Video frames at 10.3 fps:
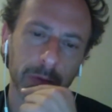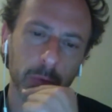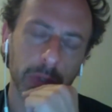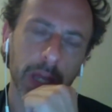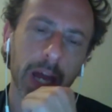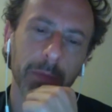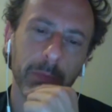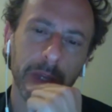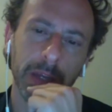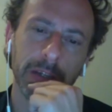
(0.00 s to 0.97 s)
Would that
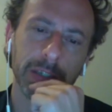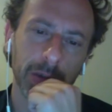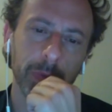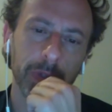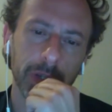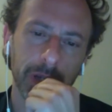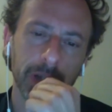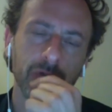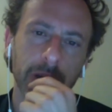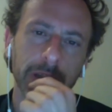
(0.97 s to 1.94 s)
be something
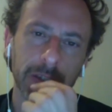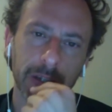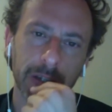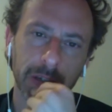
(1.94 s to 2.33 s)
interesting?